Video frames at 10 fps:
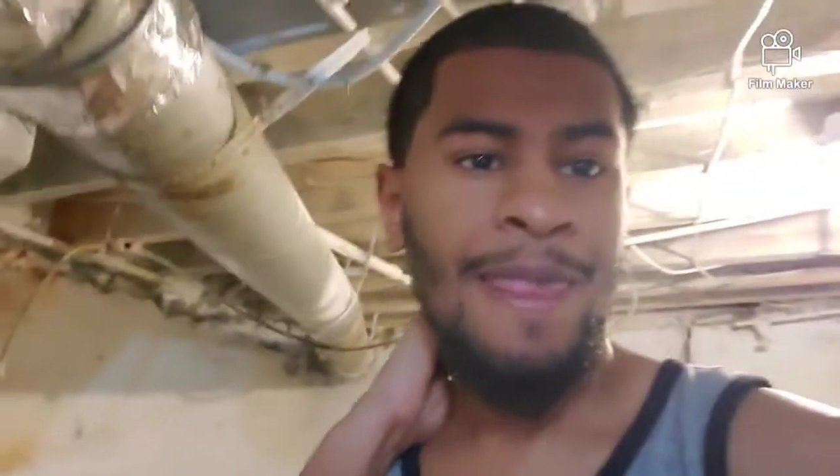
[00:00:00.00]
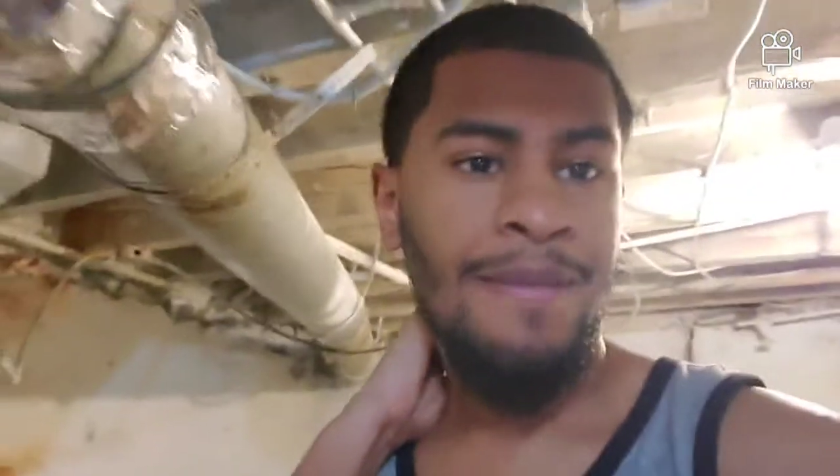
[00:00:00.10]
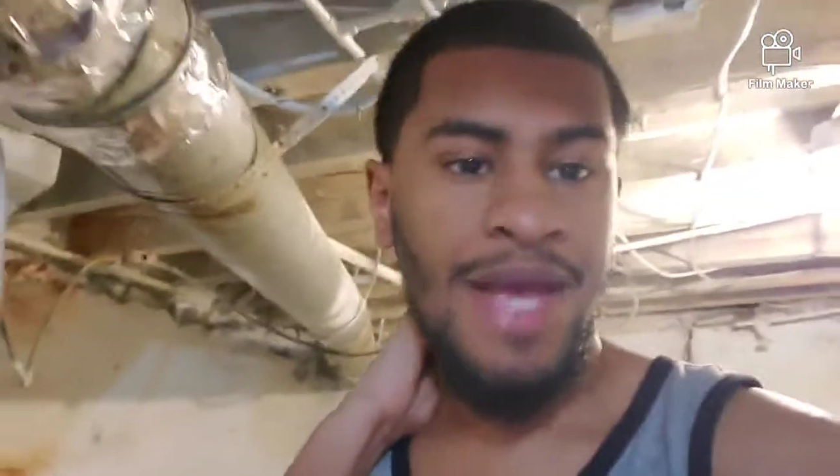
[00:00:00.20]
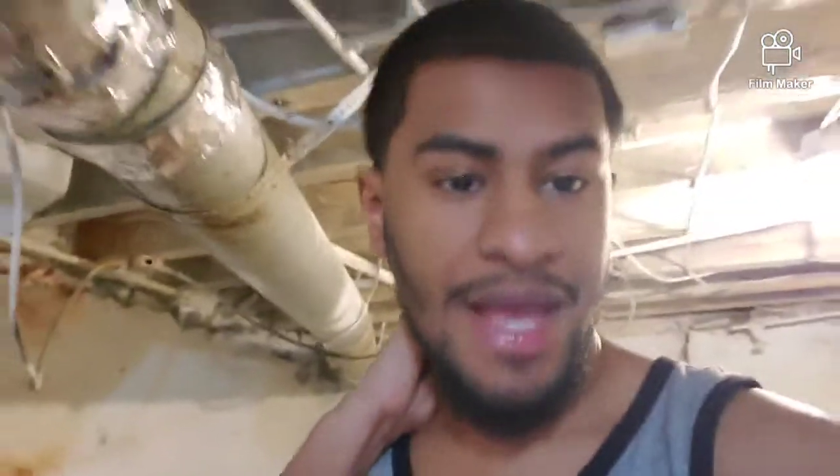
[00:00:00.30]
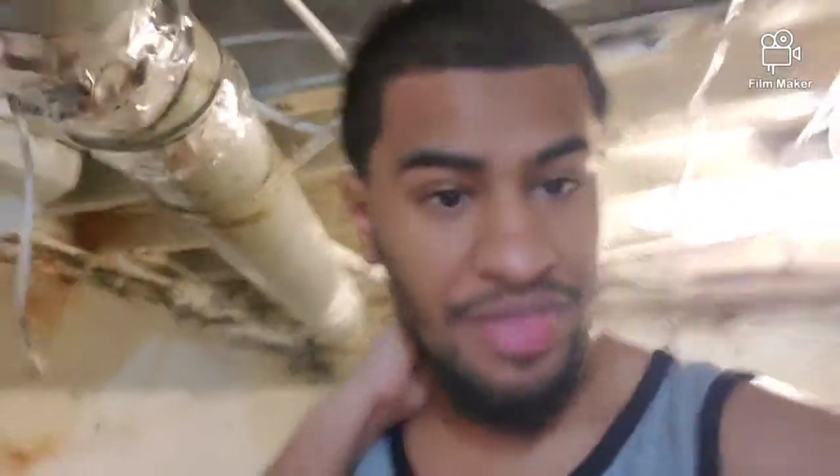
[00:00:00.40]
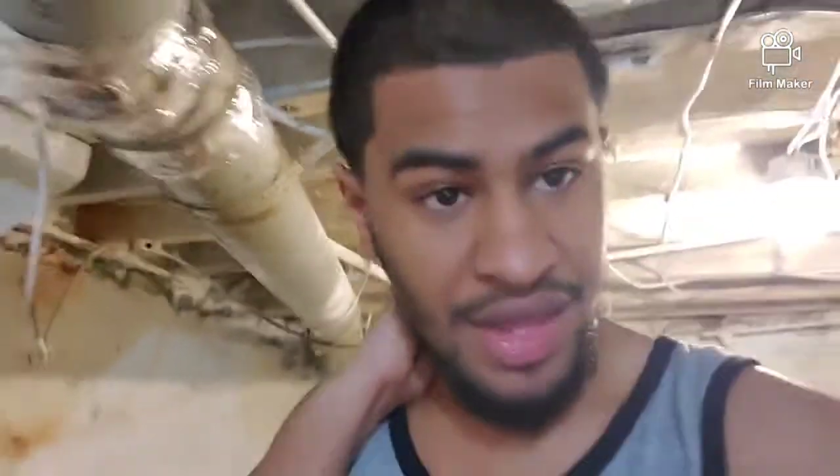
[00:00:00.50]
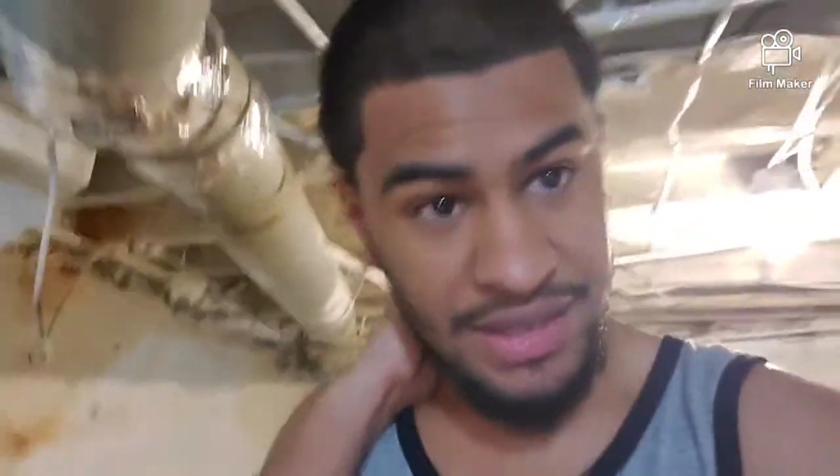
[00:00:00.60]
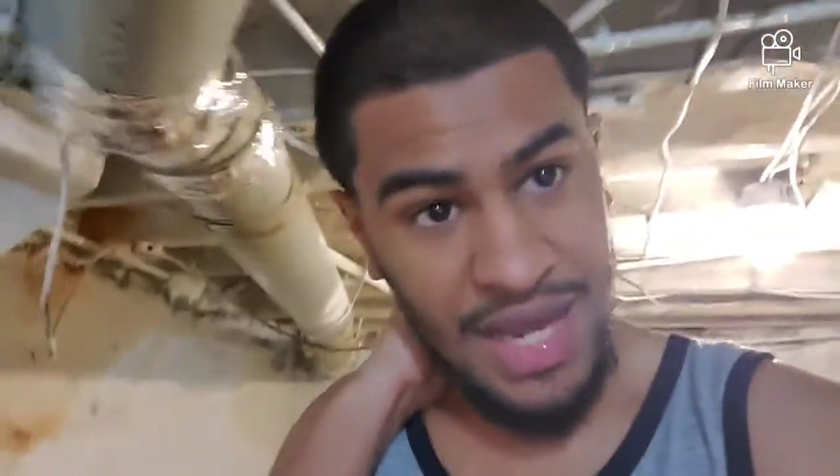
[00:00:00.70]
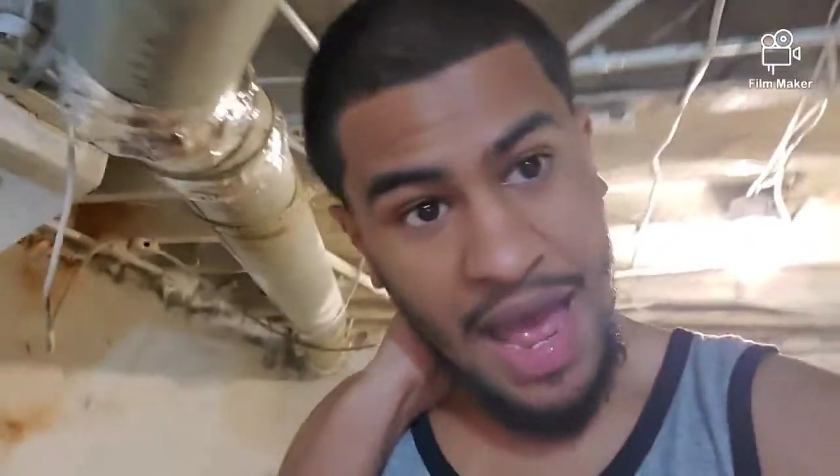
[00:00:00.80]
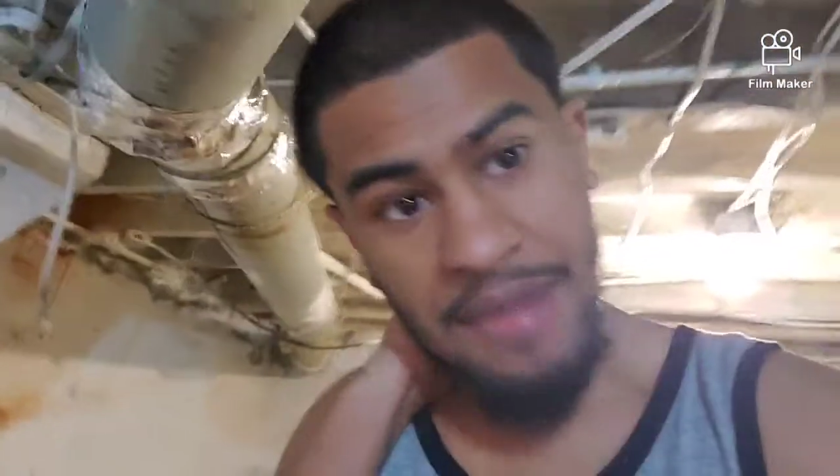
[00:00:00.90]
but hey,
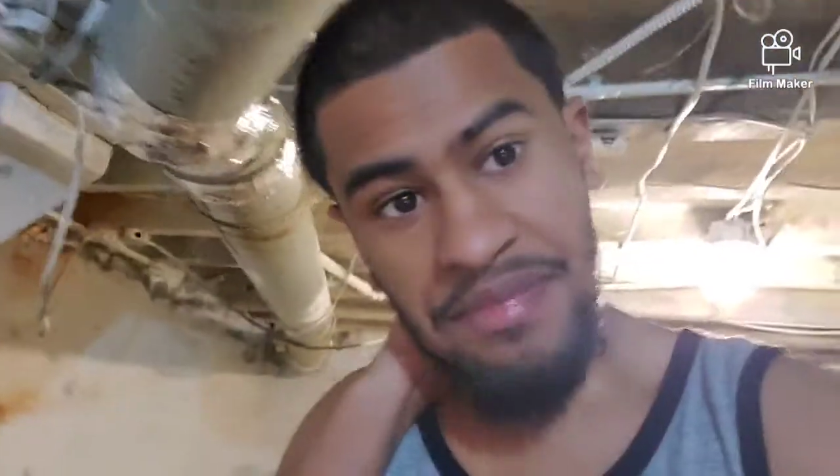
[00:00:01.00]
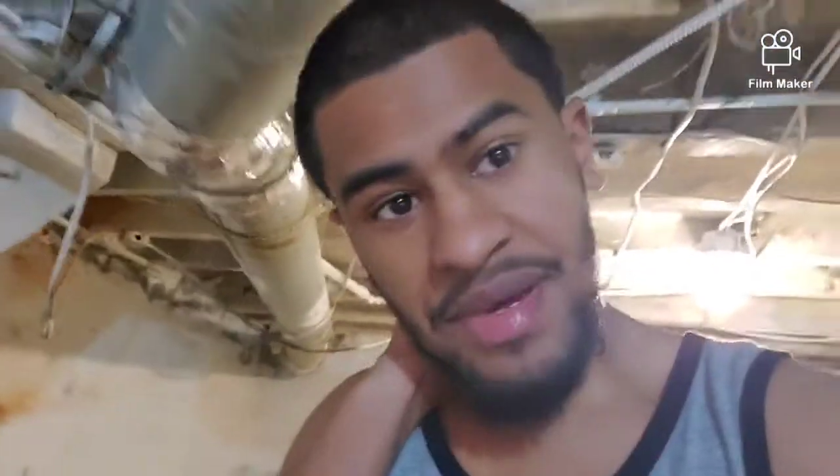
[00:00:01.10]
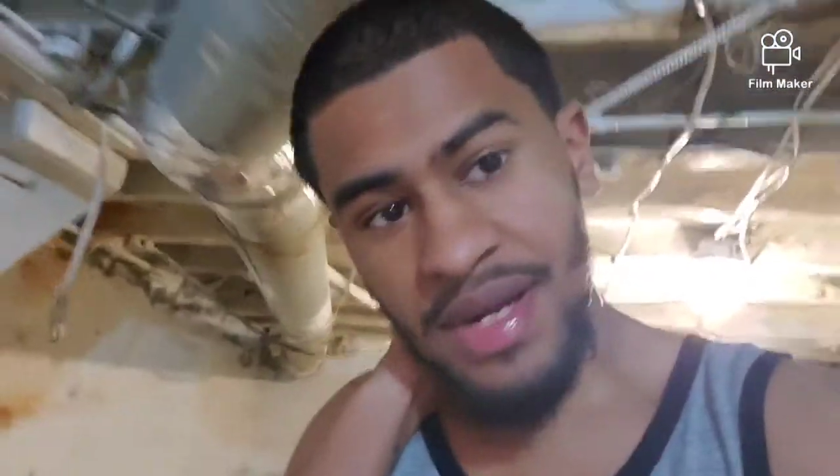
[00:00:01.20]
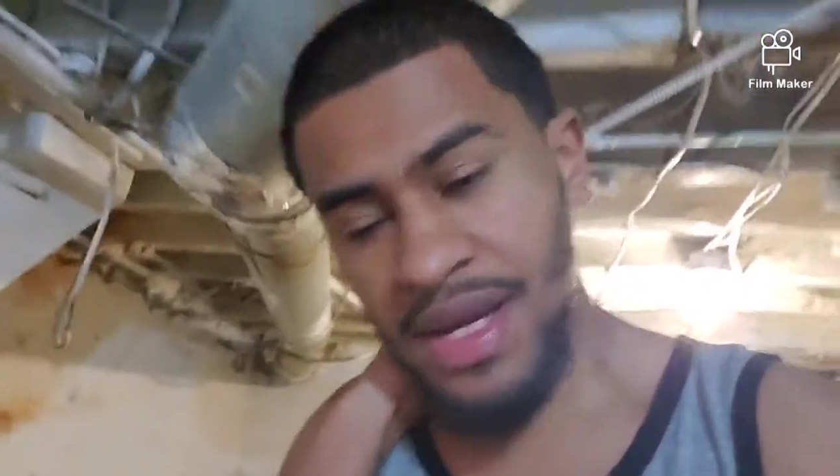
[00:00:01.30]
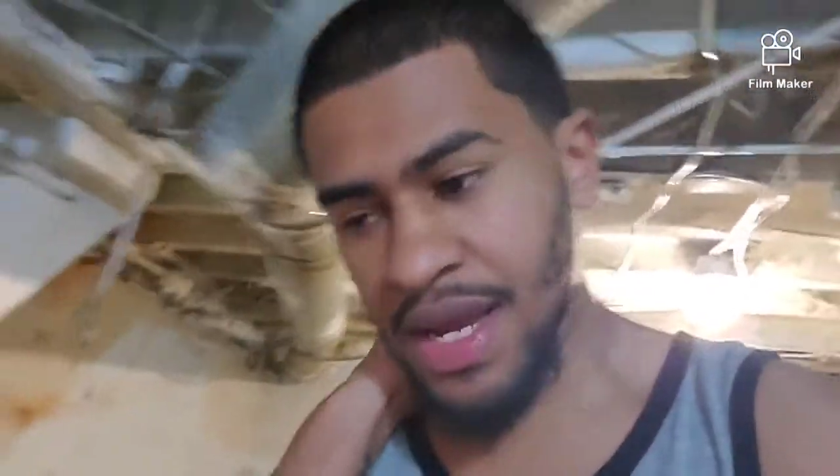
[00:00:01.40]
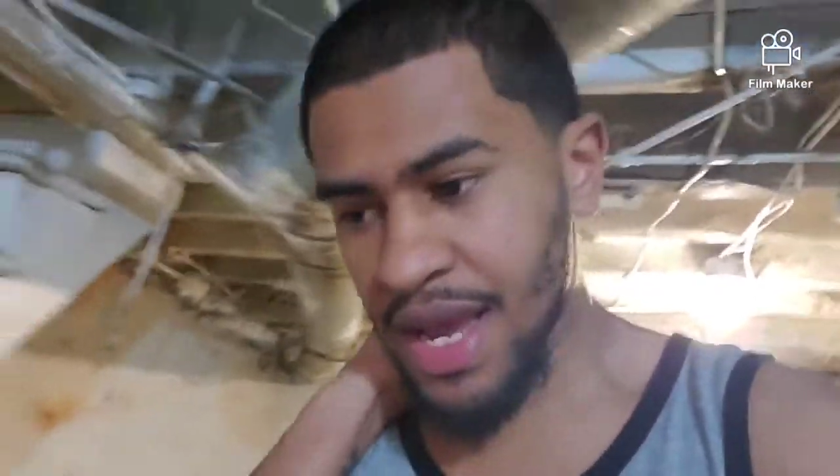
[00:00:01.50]
things happen,